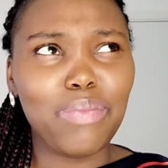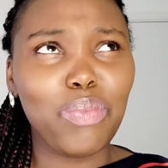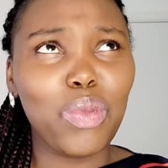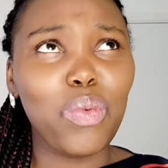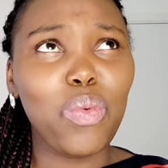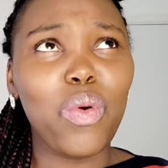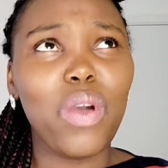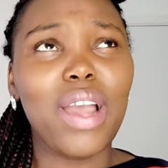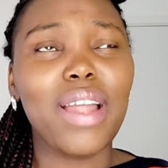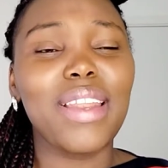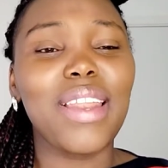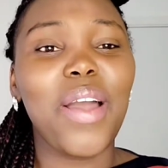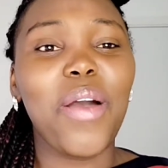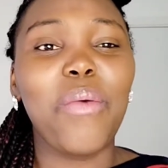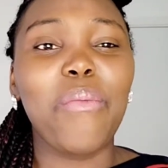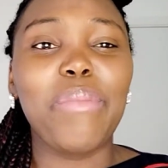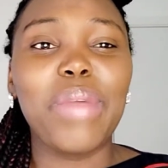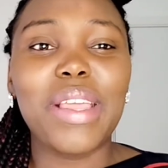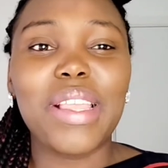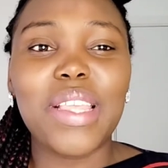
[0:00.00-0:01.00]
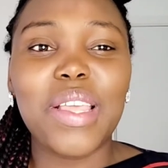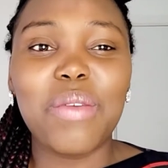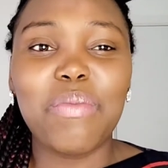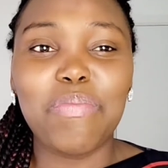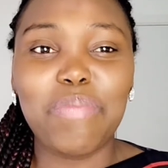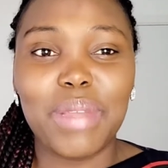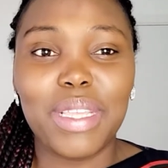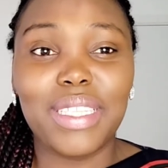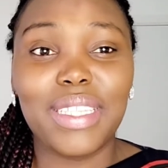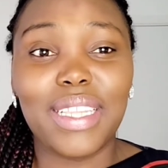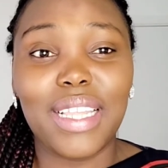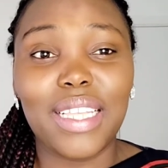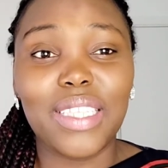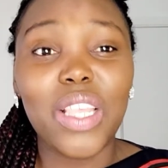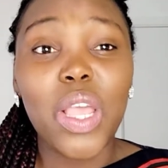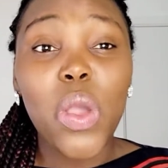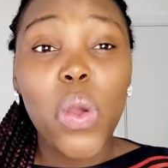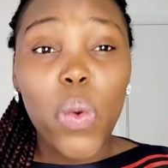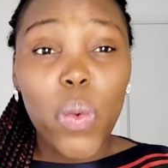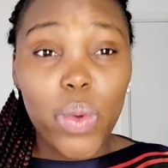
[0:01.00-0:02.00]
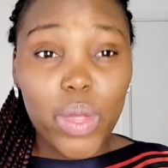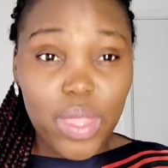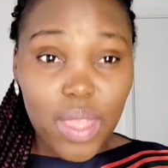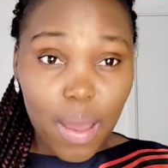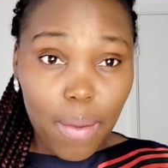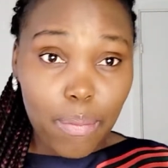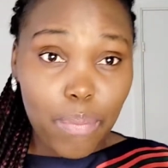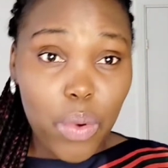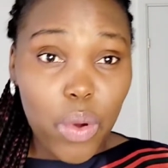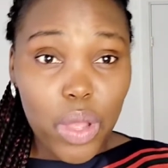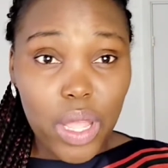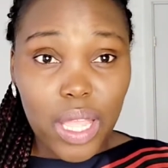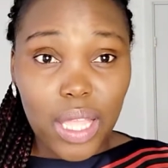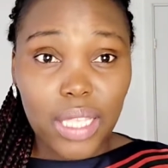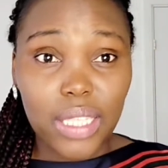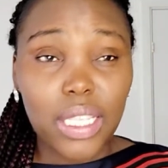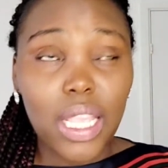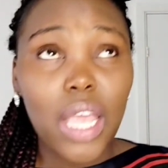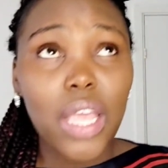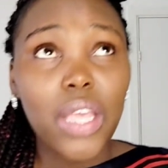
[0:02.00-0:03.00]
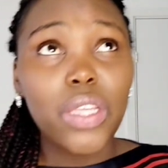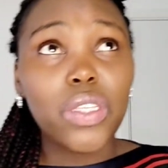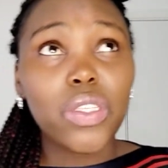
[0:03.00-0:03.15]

People are now making business with their bookings.